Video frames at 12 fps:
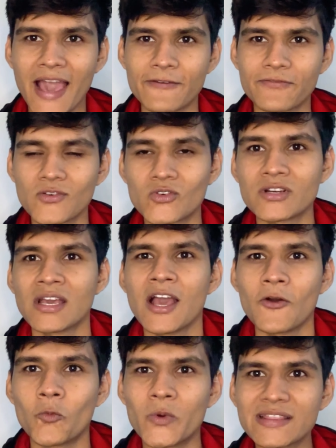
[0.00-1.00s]
iPhone
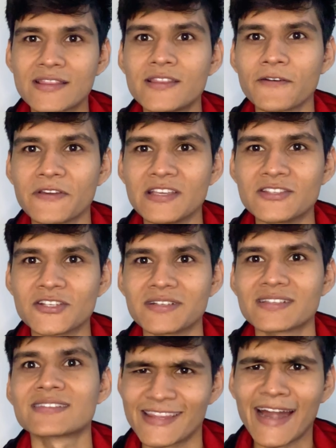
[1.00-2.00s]
with the
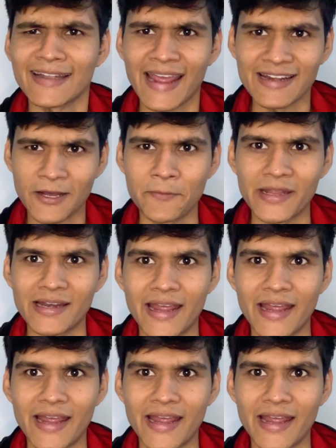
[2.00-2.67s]
features that can come in